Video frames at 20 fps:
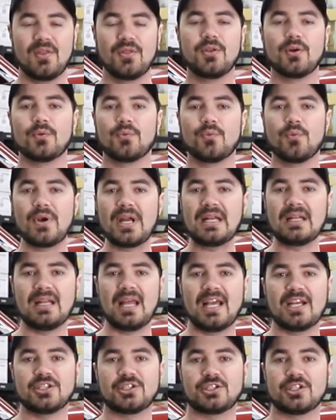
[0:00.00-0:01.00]
The
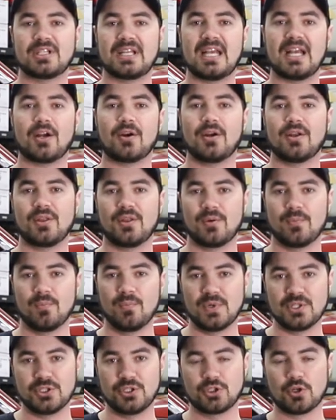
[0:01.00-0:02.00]
relay should carry the
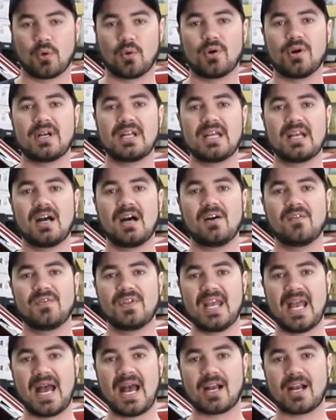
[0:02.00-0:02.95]
majority of the